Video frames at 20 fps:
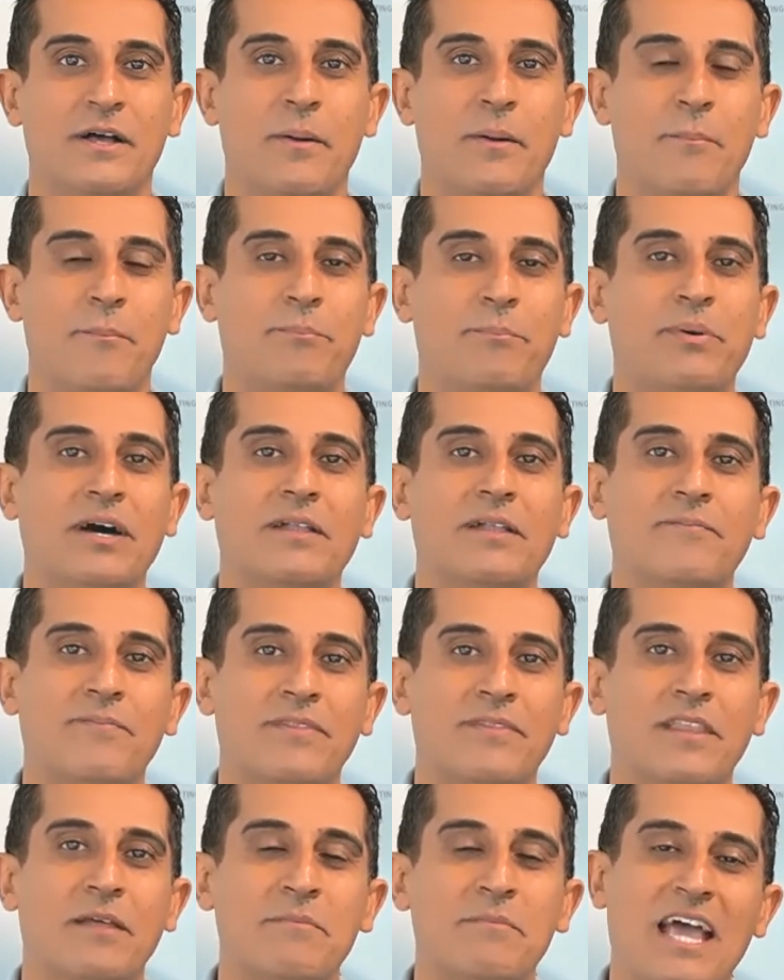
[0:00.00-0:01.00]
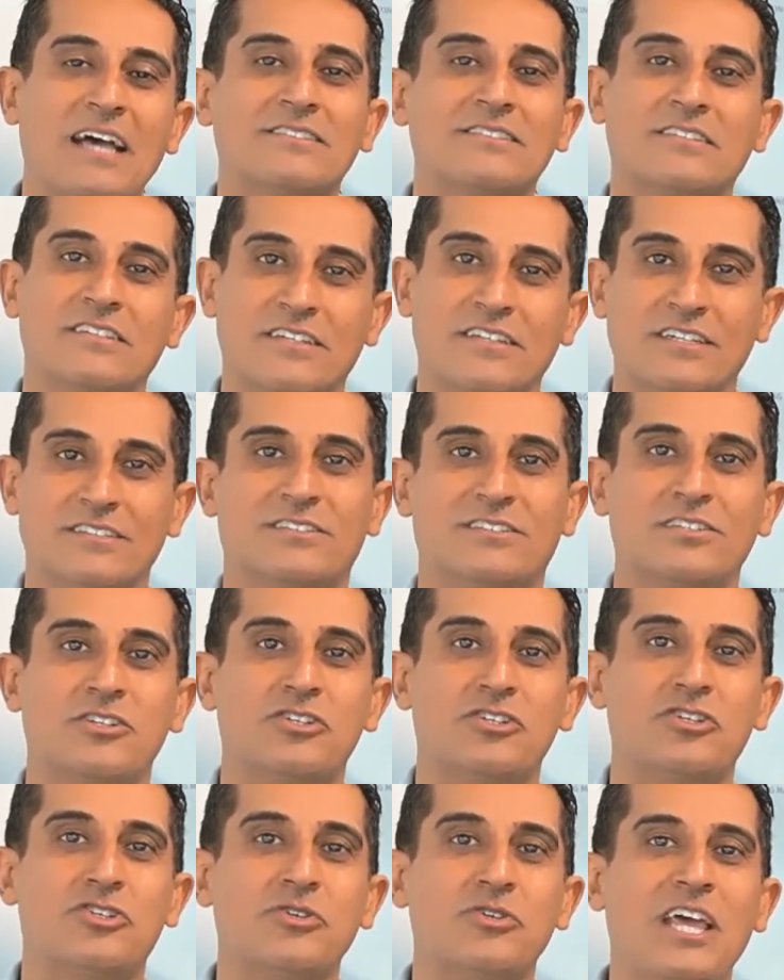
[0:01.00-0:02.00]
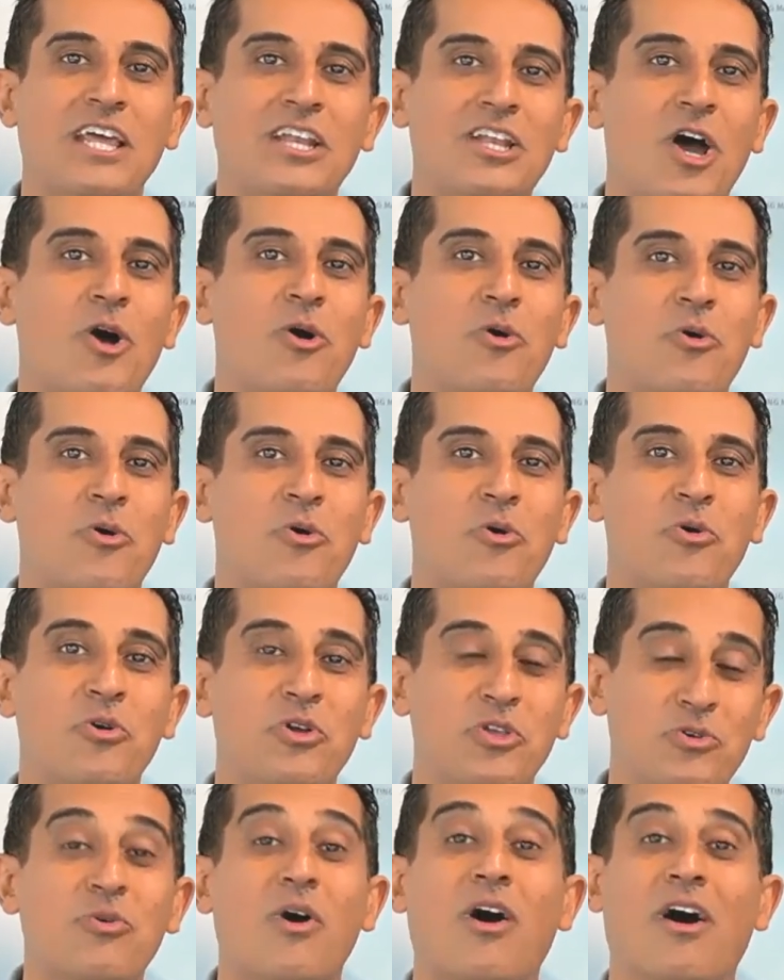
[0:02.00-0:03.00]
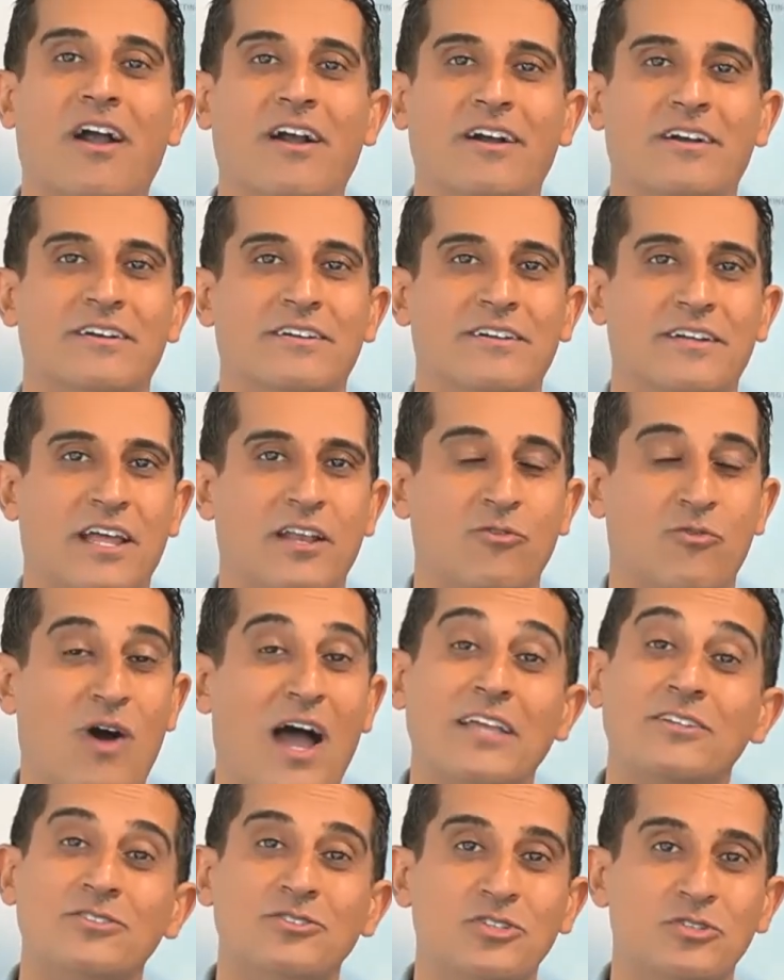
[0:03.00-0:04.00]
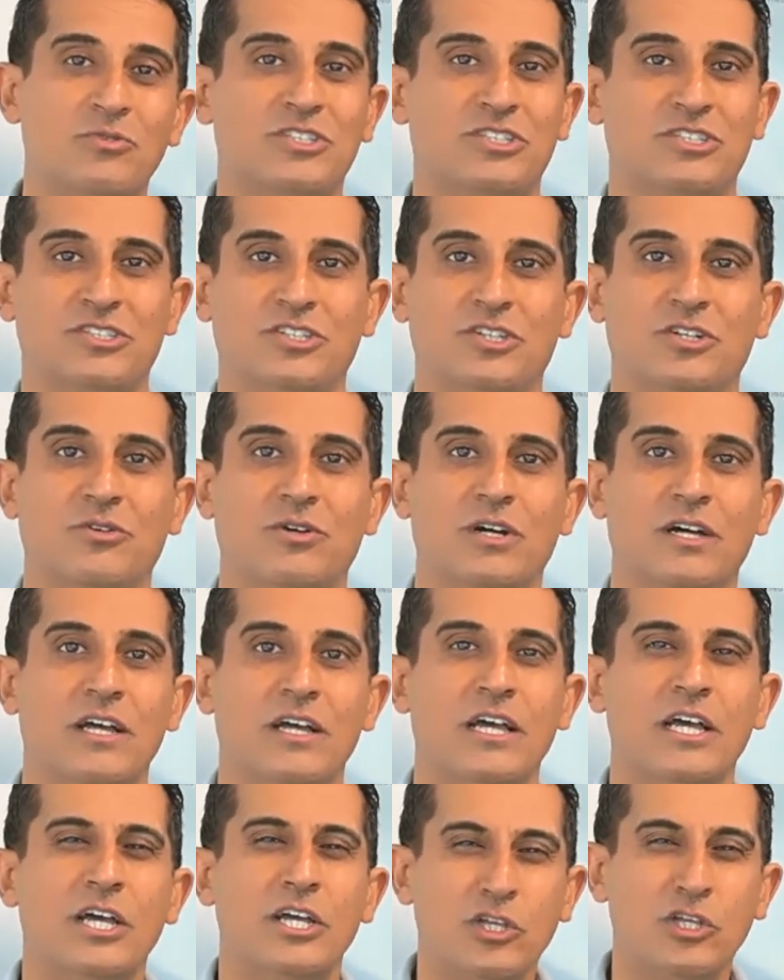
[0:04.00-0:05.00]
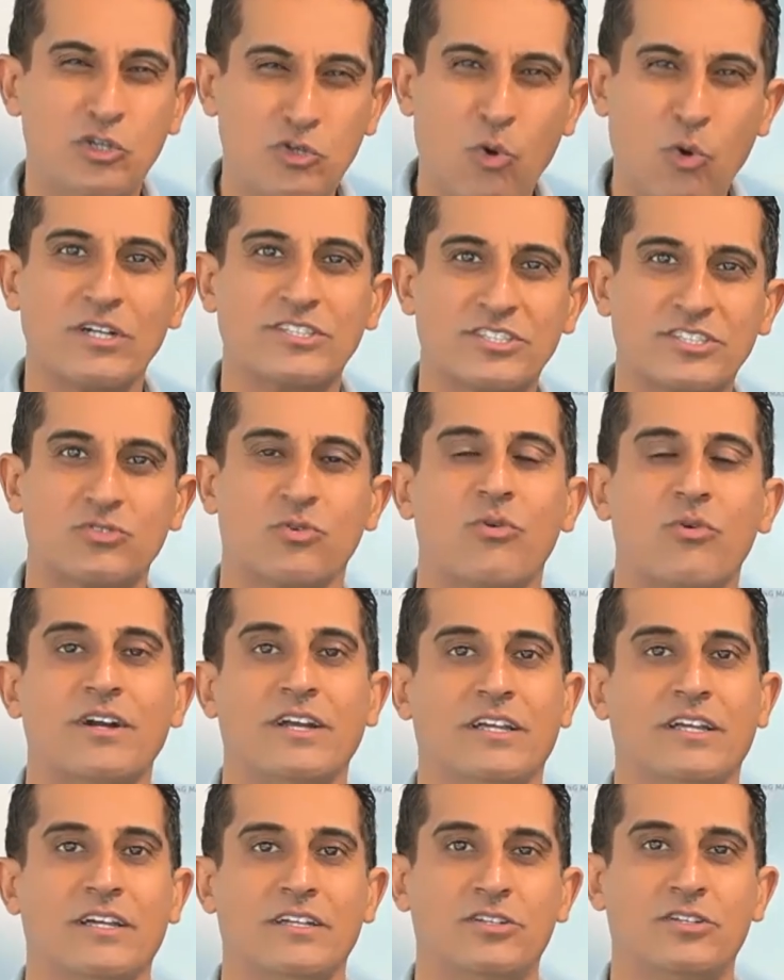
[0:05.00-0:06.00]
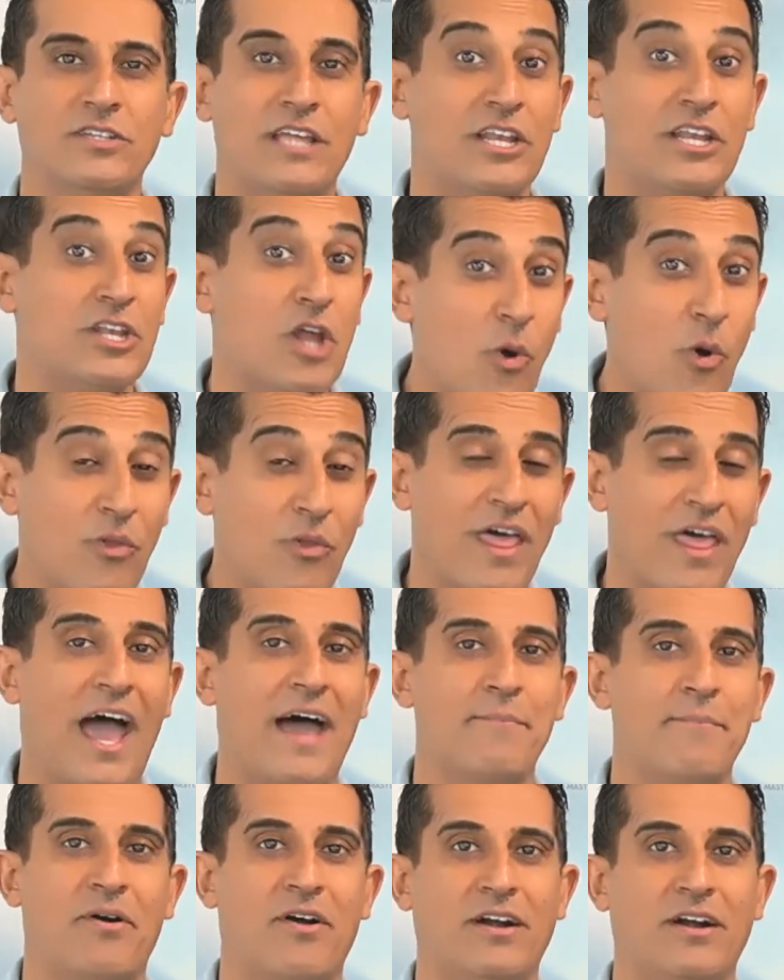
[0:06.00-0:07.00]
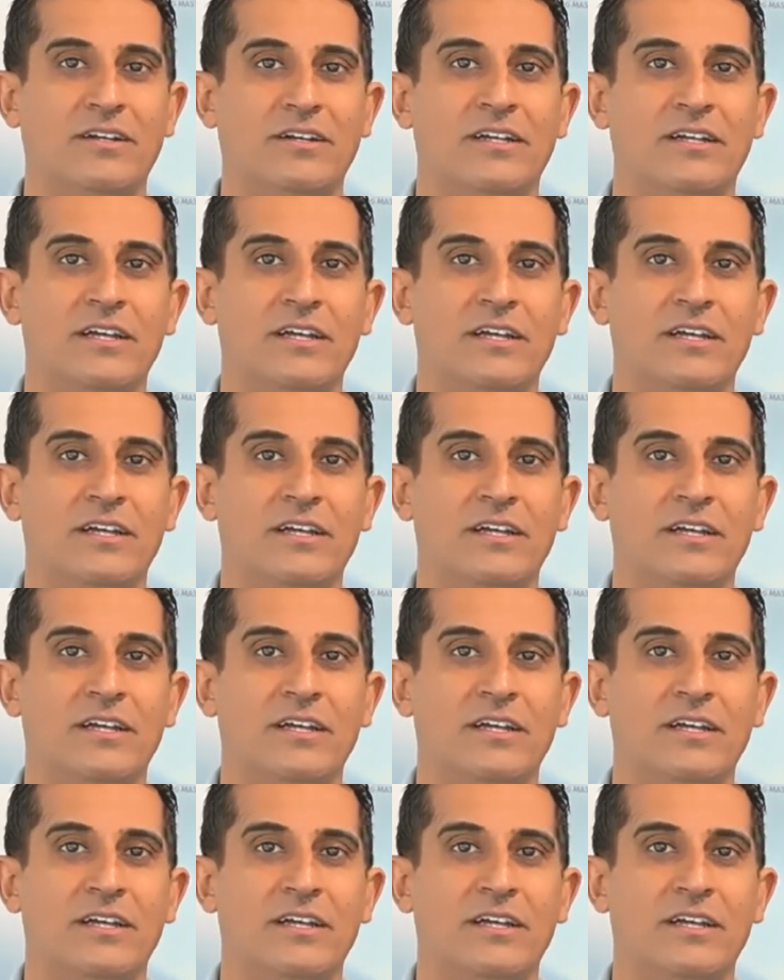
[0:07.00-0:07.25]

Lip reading: But let me ask you this. Do they know who you are and why you do what you do? Your story, do they know that part?